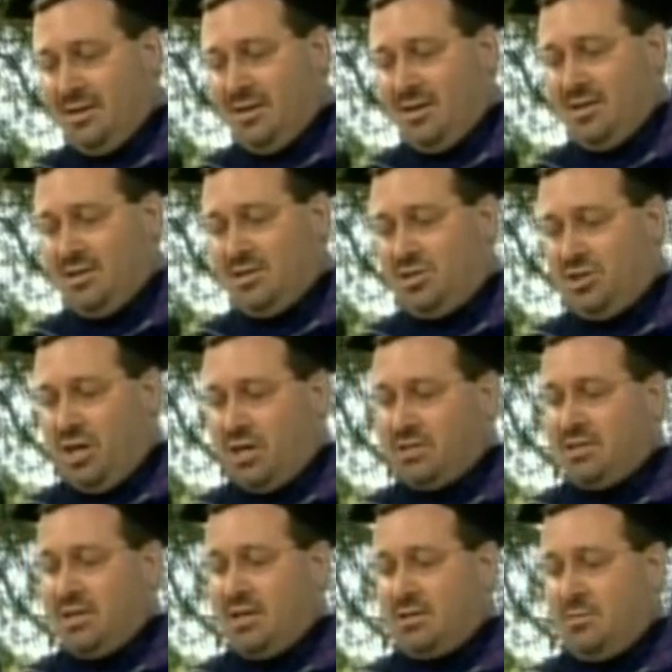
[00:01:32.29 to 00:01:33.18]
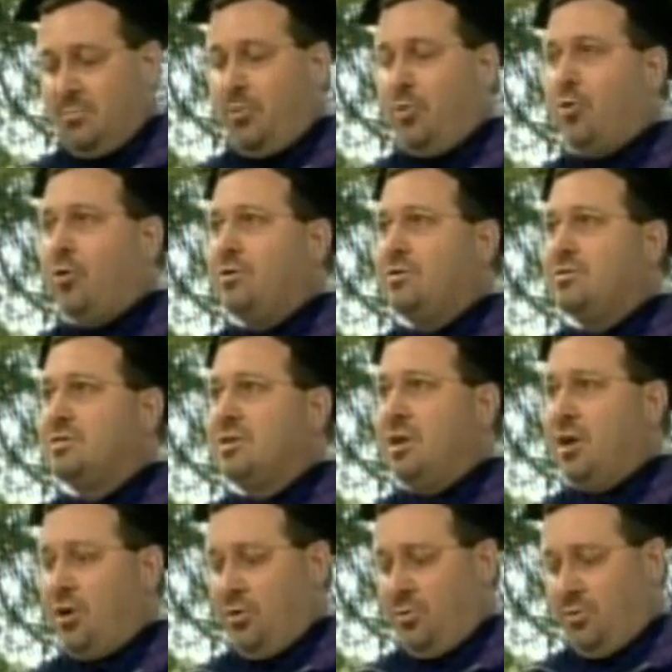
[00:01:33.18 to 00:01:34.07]
it is just as important to
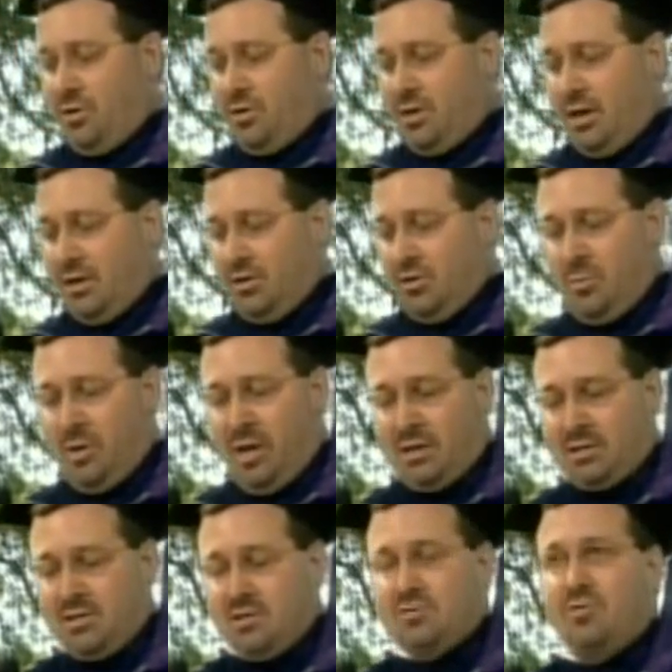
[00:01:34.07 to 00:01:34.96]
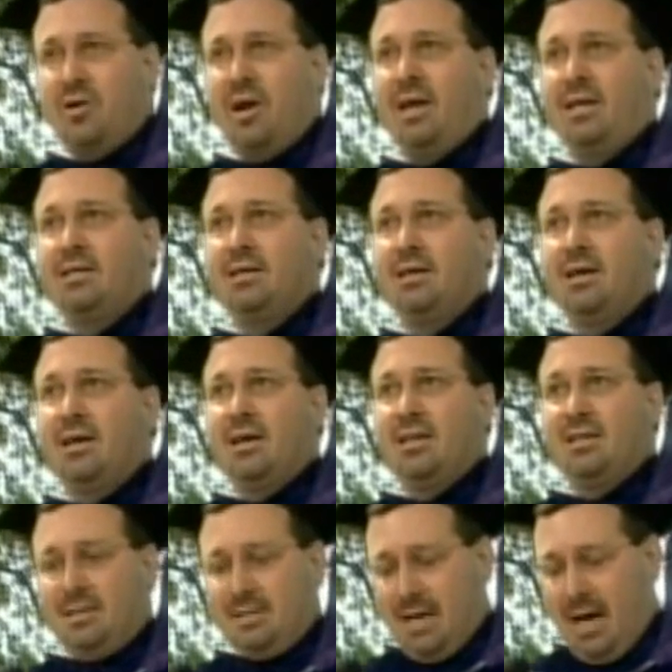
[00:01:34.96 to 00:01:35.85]
note that Luminex is ranked
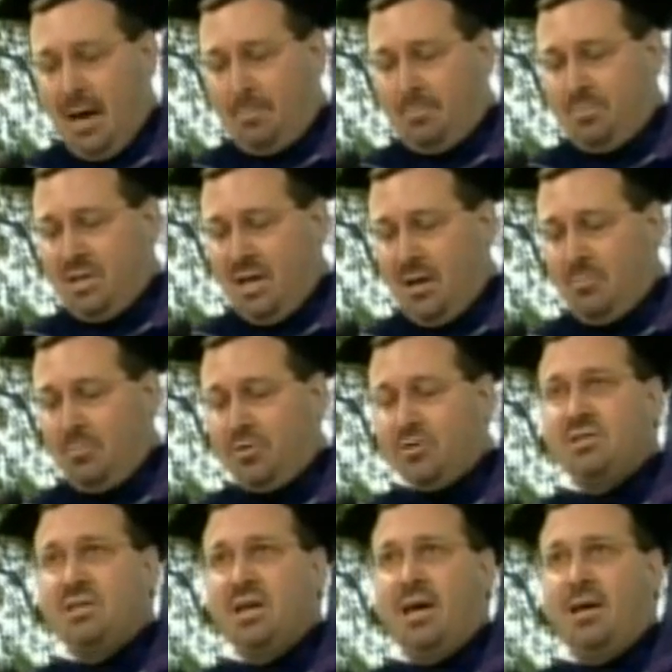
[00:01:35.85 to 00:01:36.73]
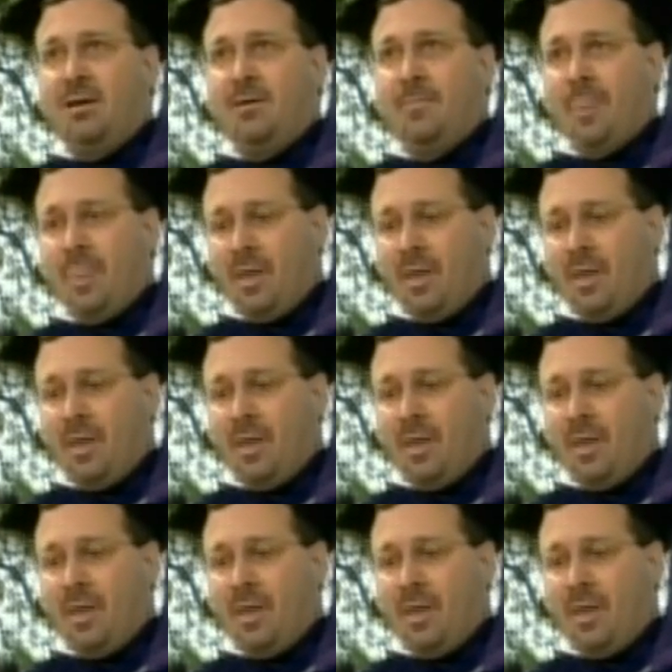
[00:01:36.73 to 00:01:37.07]
in the top 10%